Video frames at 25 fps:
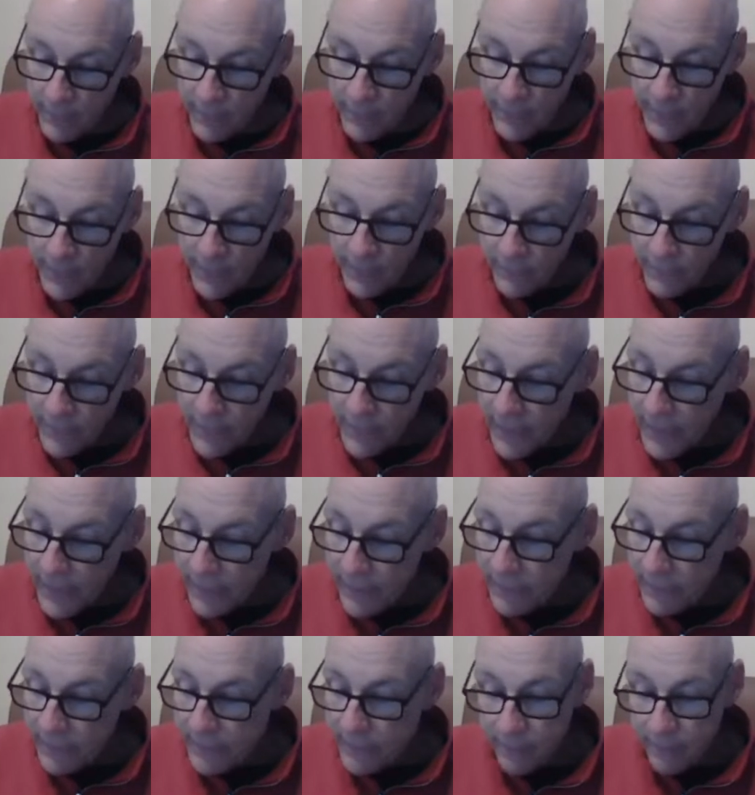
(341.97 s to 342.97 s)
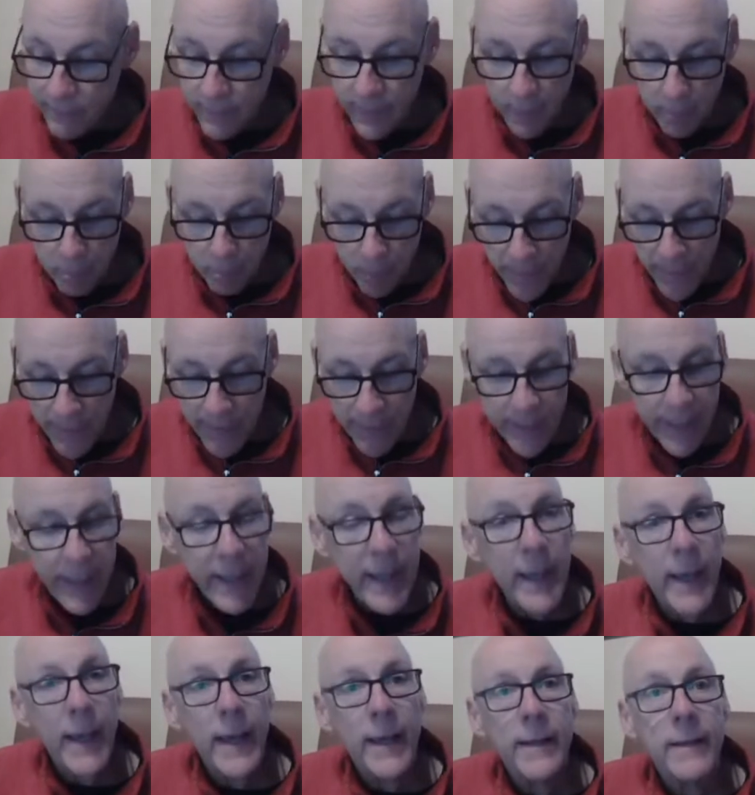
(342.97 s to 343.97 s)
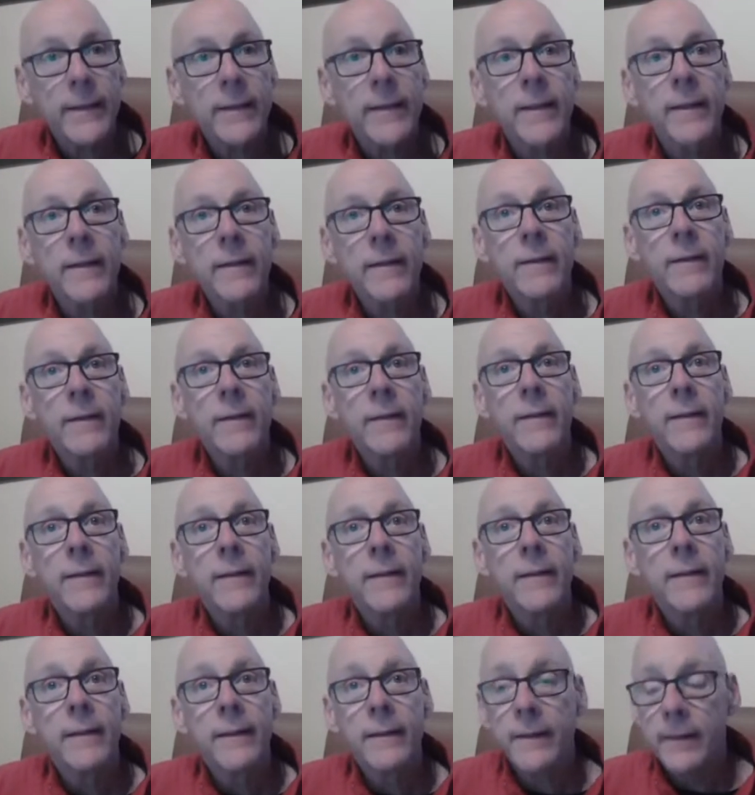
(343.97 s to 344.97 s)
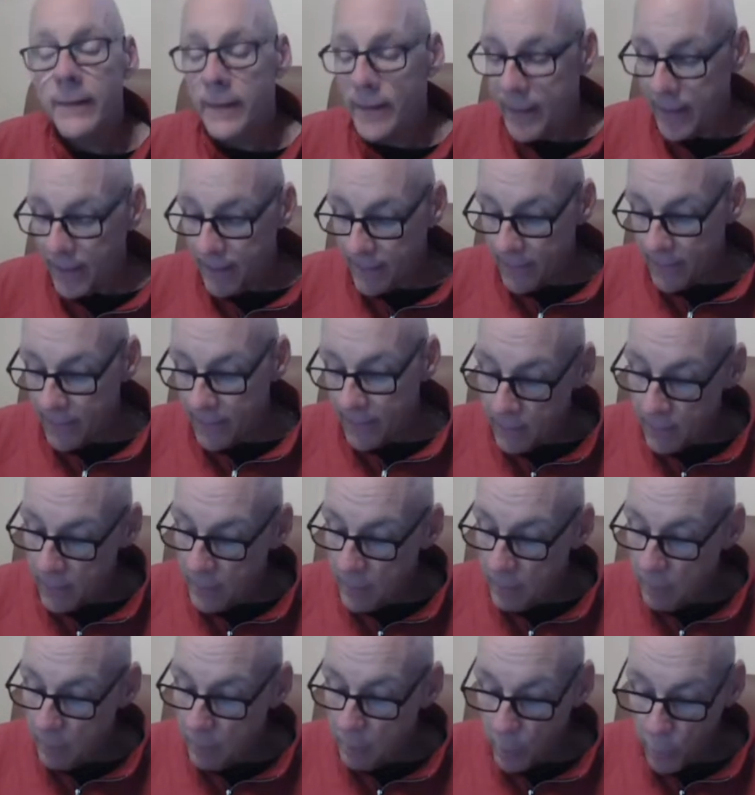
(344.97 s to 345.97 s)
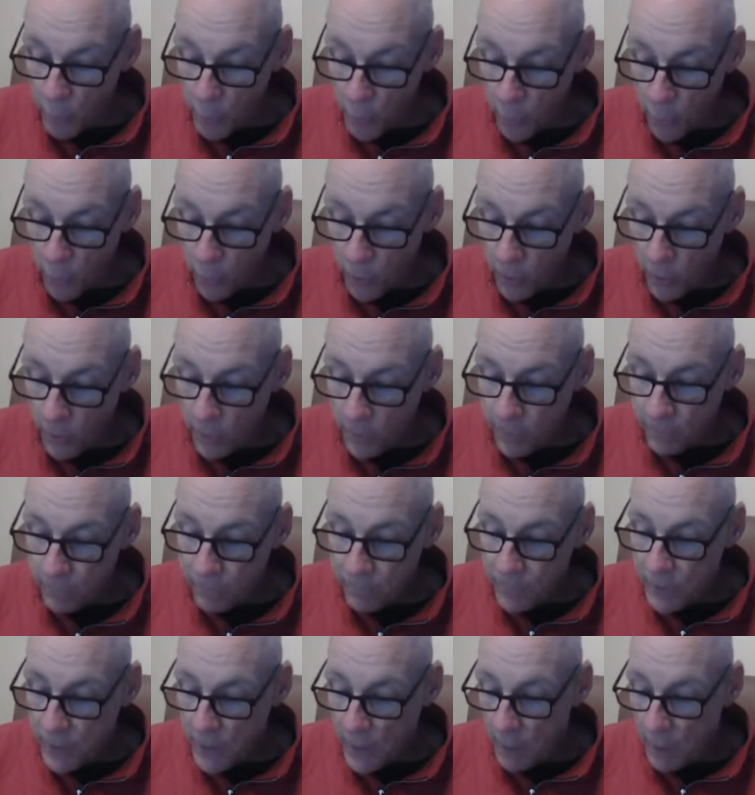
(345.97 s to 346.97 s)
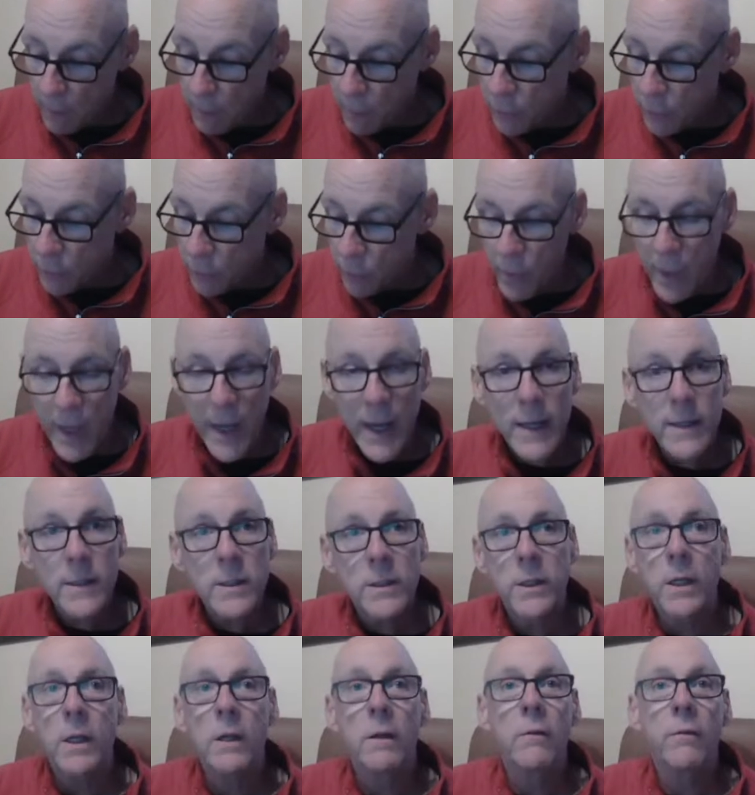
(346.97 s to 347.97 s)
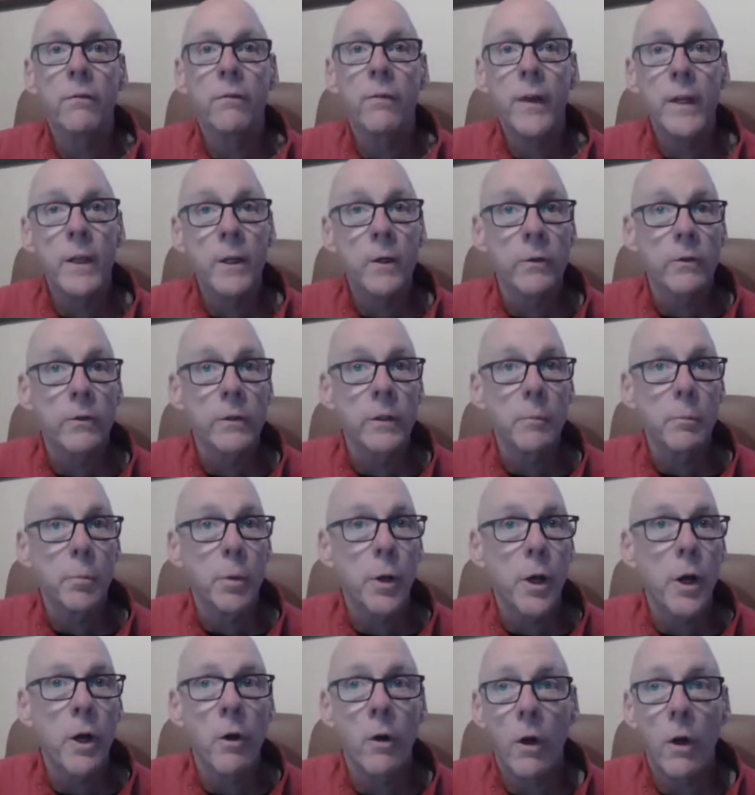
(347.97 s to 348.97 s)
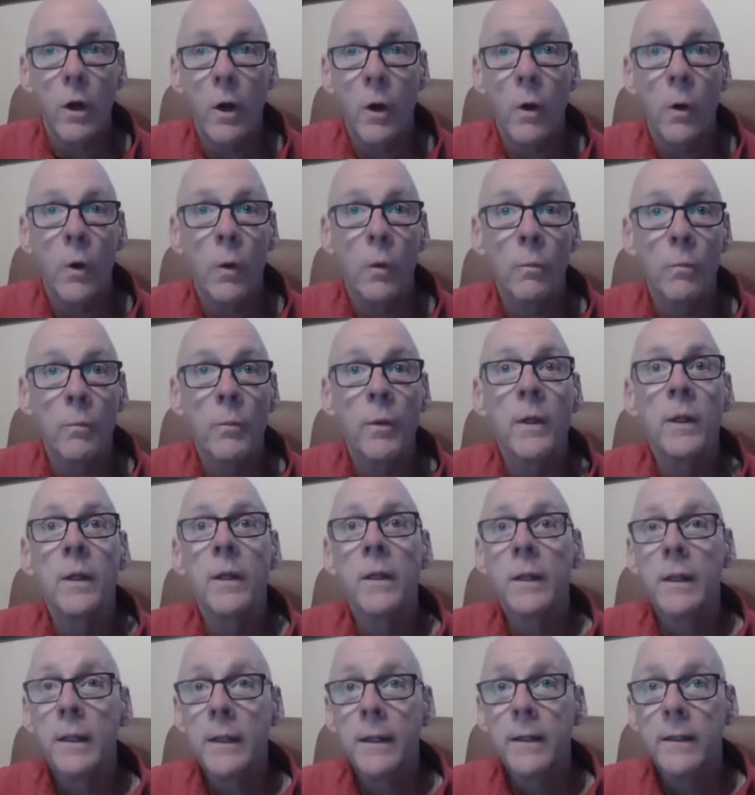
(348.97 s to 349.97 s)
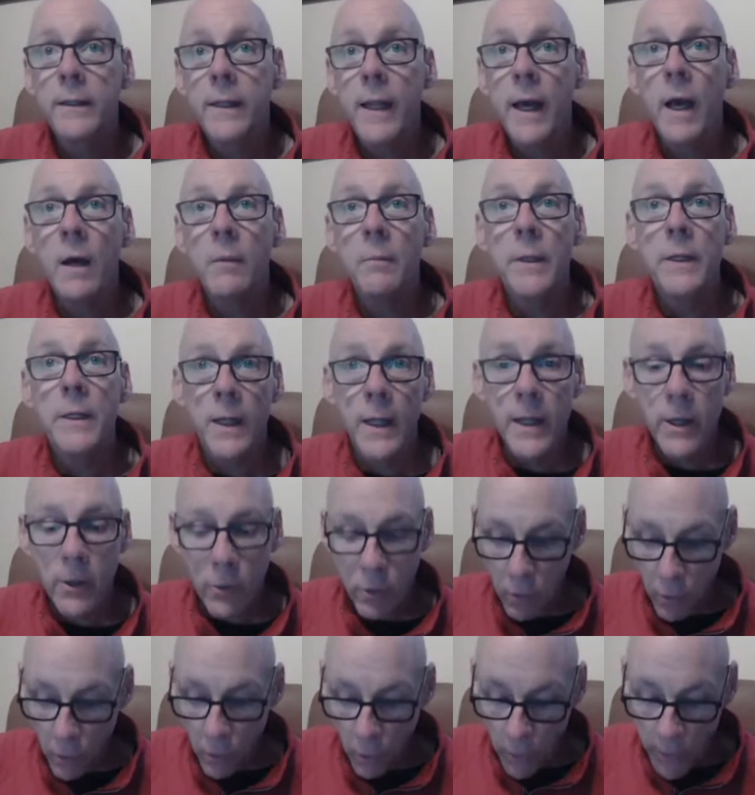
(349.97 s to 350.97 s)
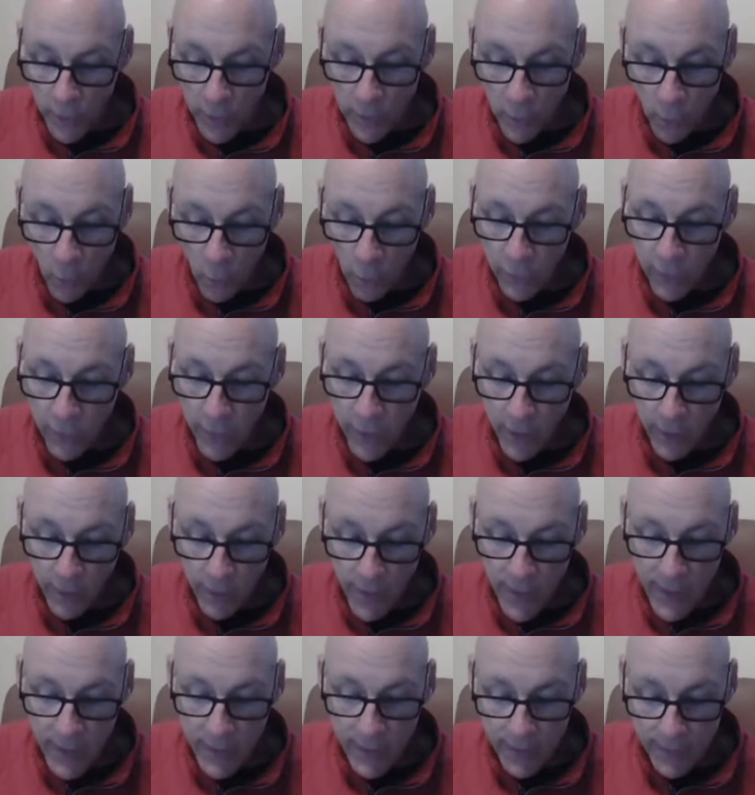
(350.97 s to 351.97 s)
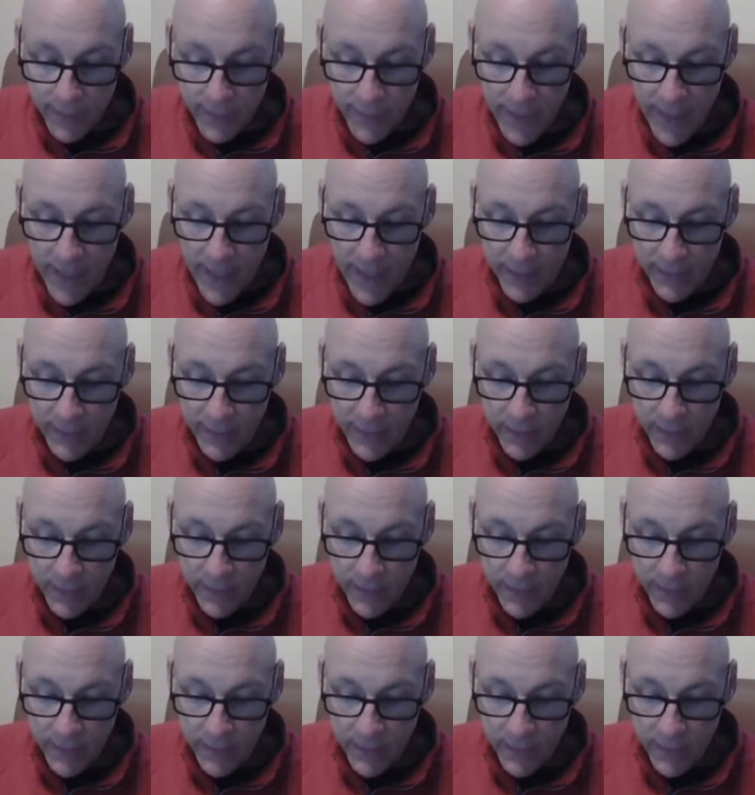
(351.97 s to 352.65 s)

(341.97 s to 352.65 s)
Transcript: And then the big hit, Dylan Brewer doubled to right center field and brought home Talmadge LeCroy. North Carolina tacked